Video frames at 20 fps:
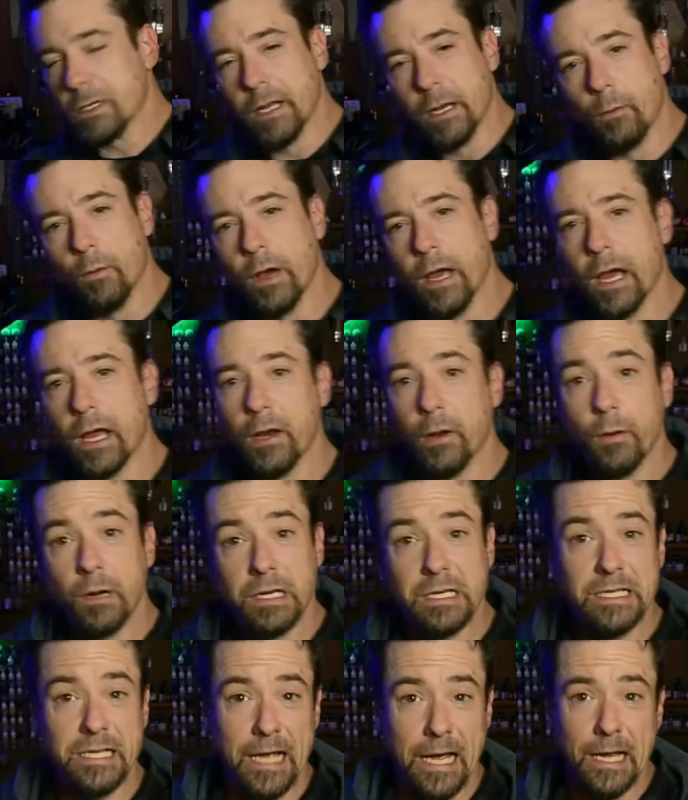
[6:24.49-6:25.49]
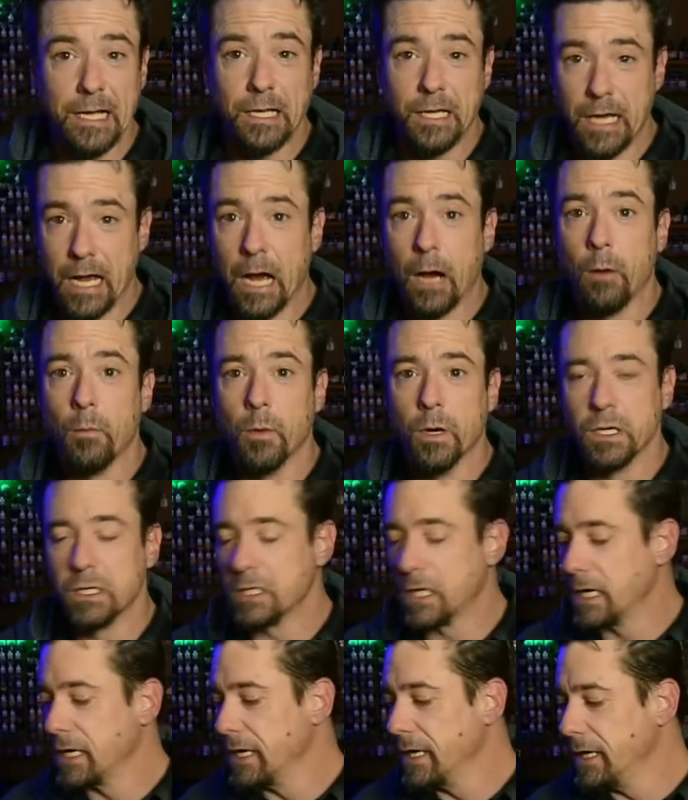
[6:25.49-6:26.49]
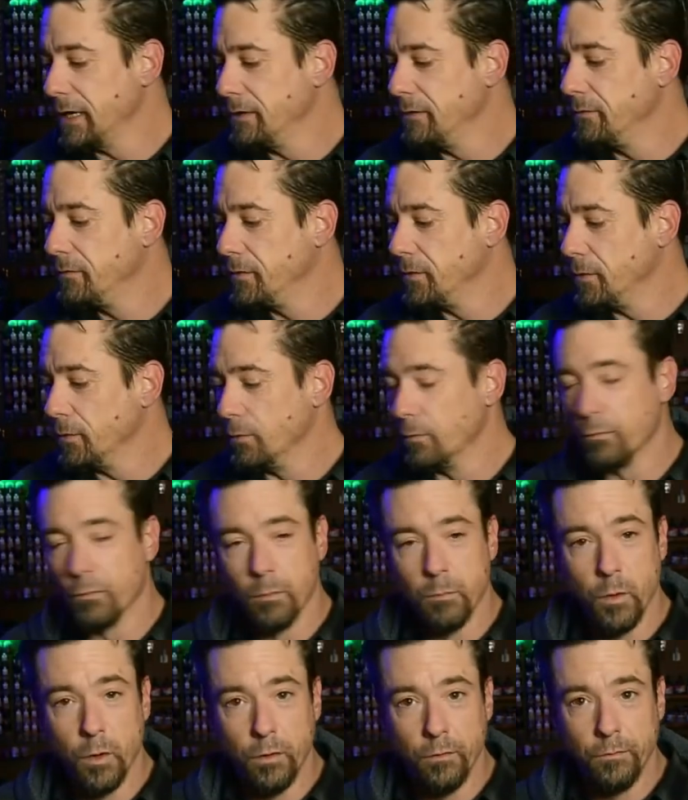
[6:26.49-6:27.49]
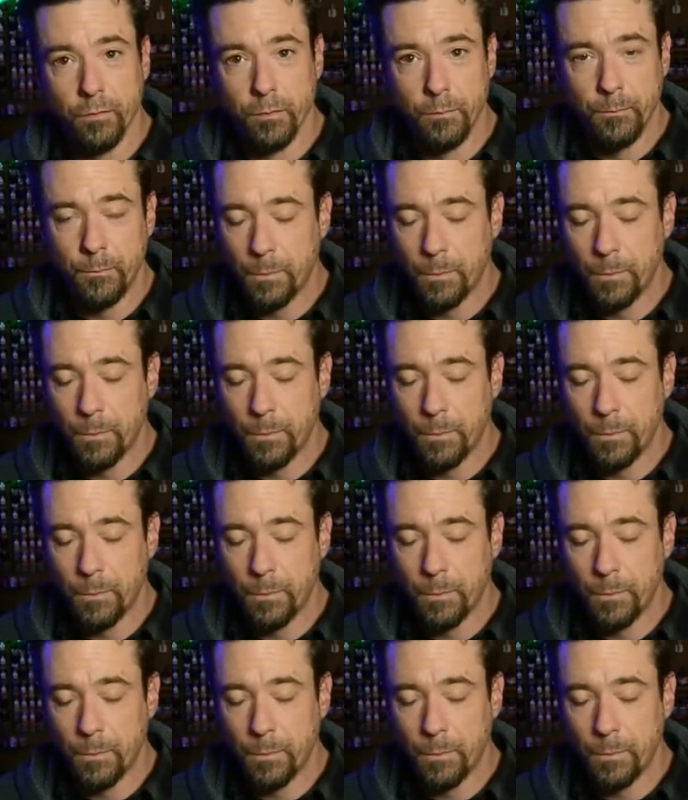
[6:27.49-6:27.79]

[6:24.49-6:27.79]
That way I know exactly how much I need to remove.